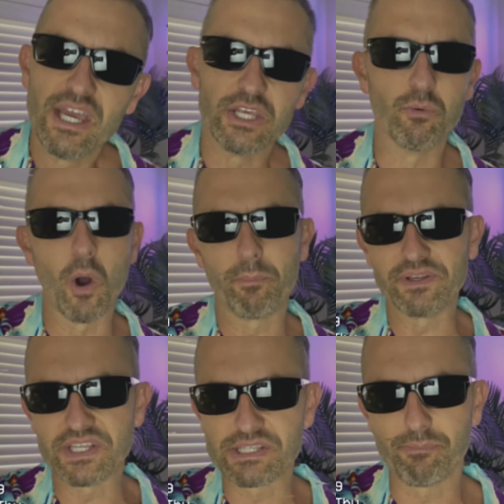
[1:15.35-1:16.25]
You won't be
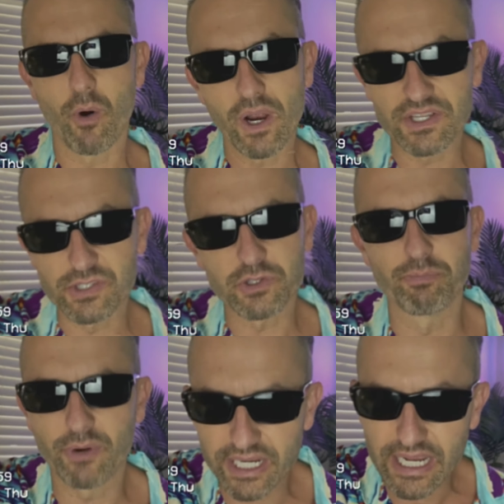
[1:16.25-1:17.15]
disappointed, so let's
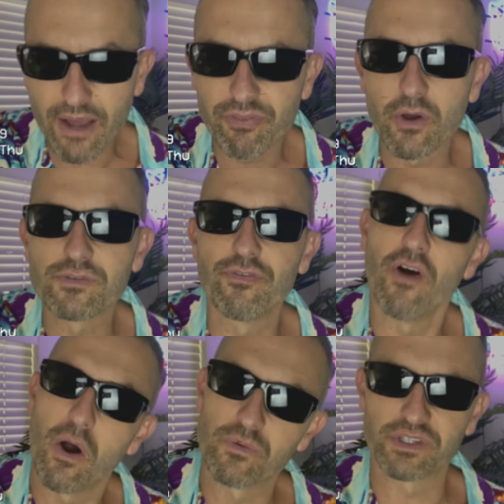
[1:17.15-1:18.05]
break out those
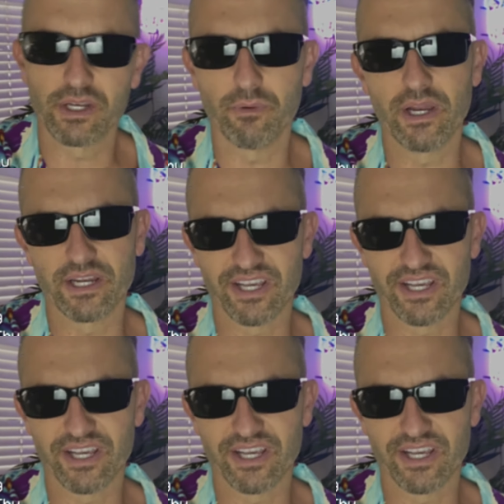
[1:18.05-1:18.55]
phones and get ready to